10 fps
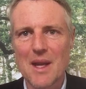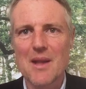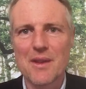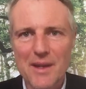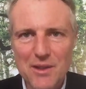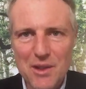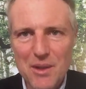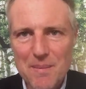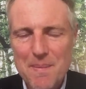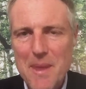Thank
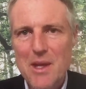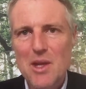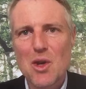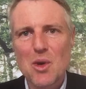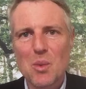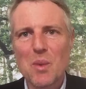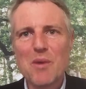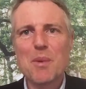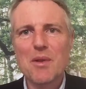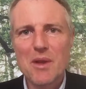you. We've
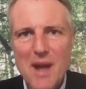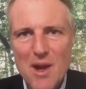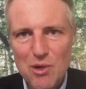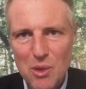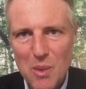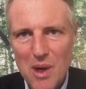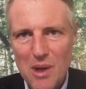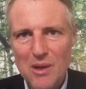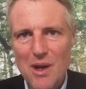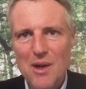put the natural
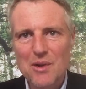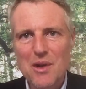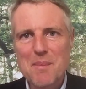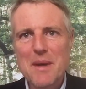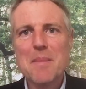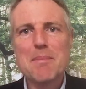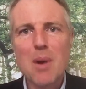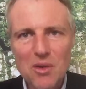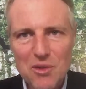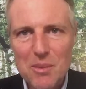world under
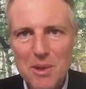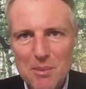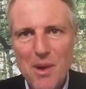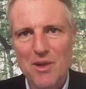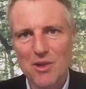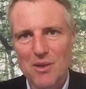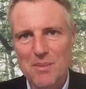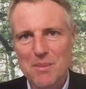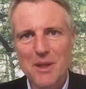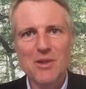impossible pressure.
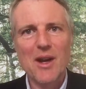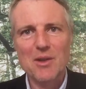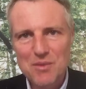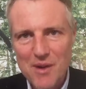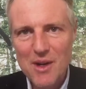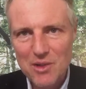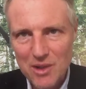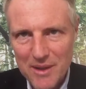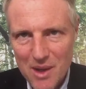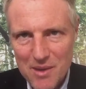We attach
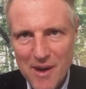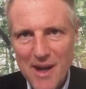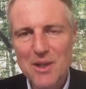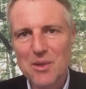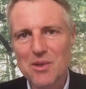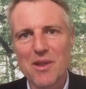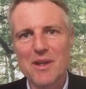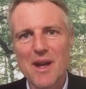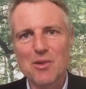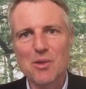virtually no value to the
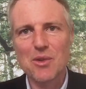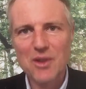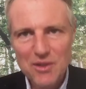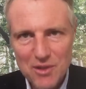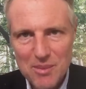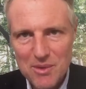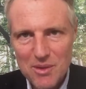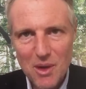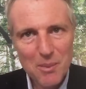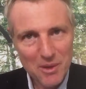natural systems
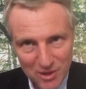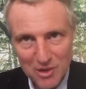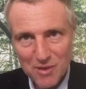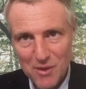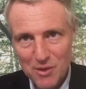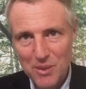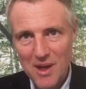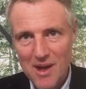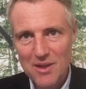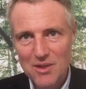on which each of us
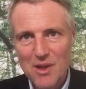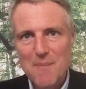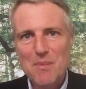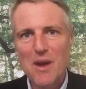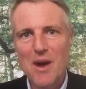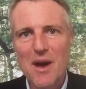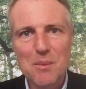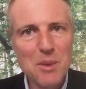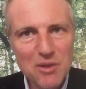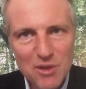relies,
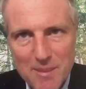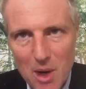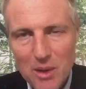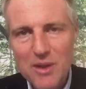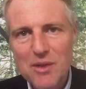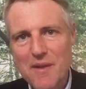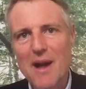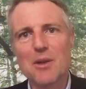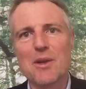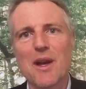and we seem only to
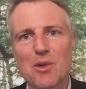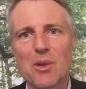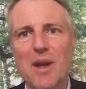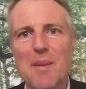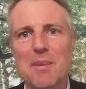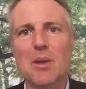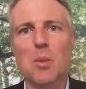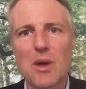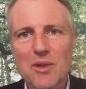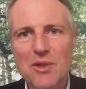value natural capital
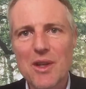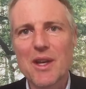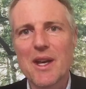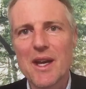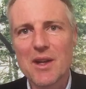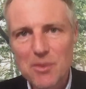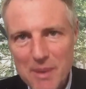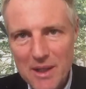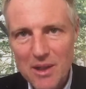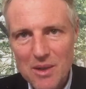once it has
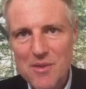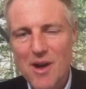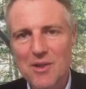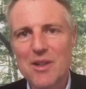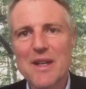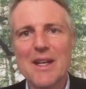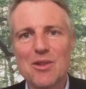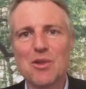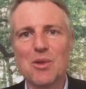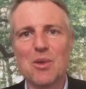been converted
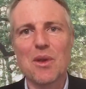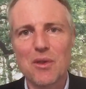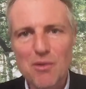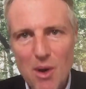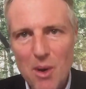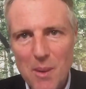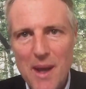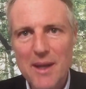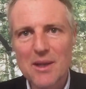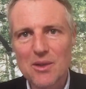into
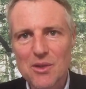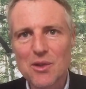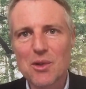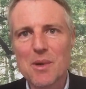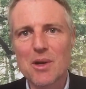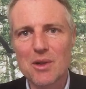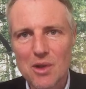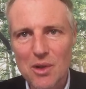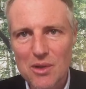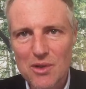throwaway consumer
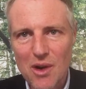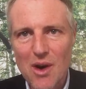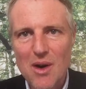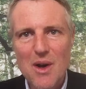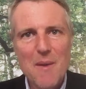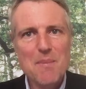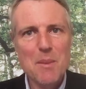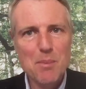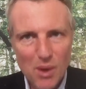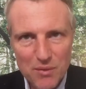goods. Our
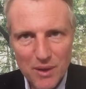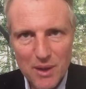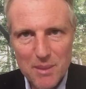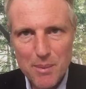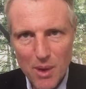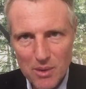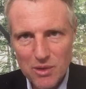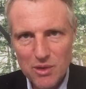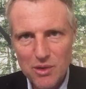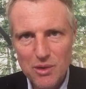profligate
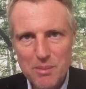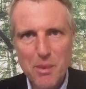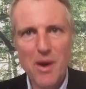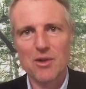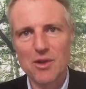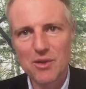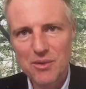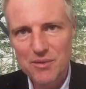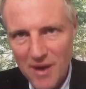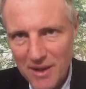approach to precious,
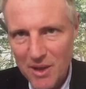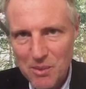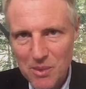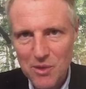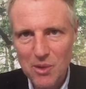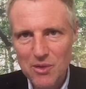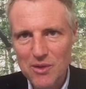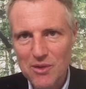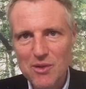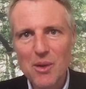finite
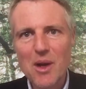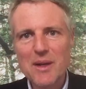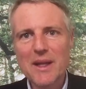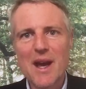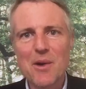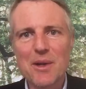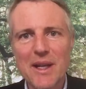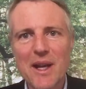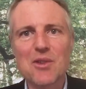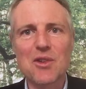resources is not only
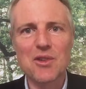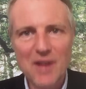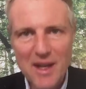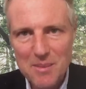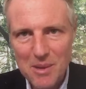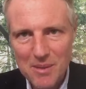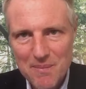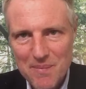inherently unsustainable,